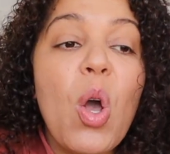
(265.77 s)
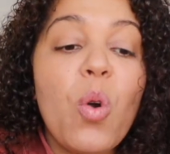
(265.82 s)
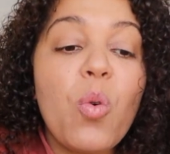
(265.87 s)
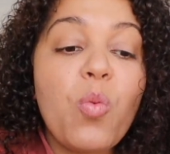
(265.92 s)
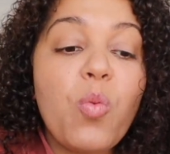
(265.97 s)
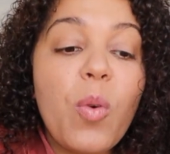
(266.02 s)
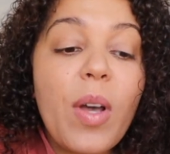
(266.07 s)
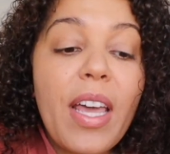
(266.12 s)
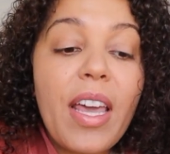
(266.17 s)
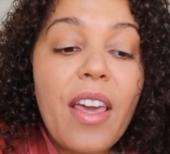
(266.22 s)

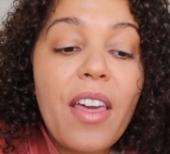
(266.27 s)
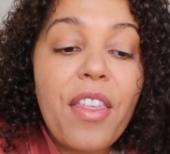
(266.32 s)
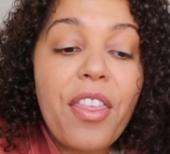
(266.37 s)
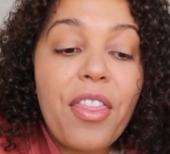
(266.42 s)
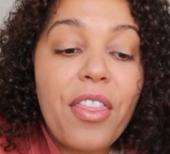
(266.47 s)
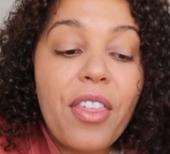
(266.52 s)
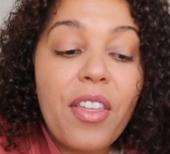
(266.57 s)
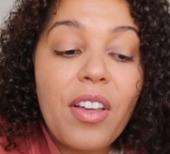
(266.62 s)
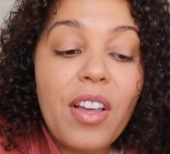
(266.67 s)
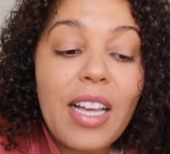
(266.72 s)

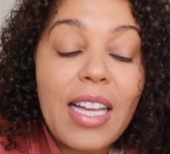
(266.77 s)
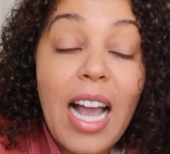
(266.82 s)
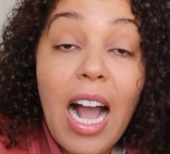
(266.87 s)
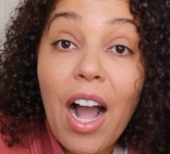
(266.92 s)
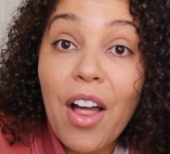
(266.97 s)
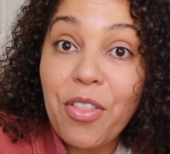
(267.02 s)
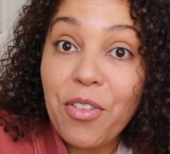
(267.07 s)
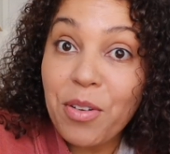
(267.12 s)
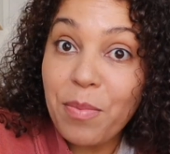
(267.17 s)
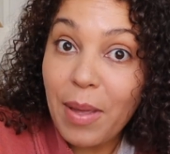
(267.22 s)
with
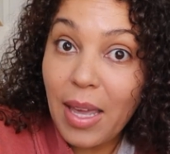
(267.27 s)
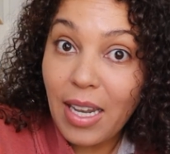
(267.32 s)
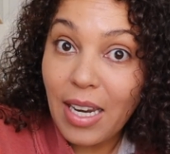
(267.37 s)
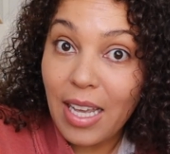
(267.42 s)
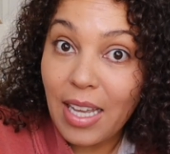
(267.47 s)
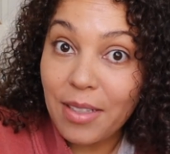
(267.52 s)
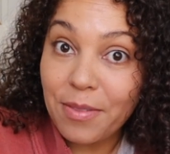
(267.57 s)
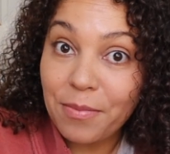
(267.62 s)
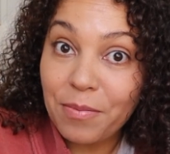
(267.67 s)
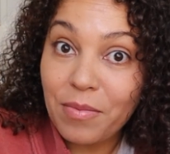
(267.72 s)
Catherine
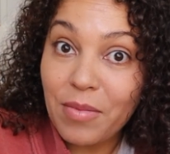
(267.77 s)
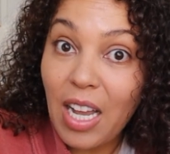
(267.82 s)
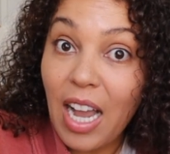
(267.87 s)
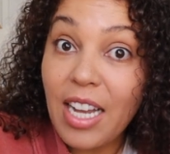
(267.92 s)
Manning.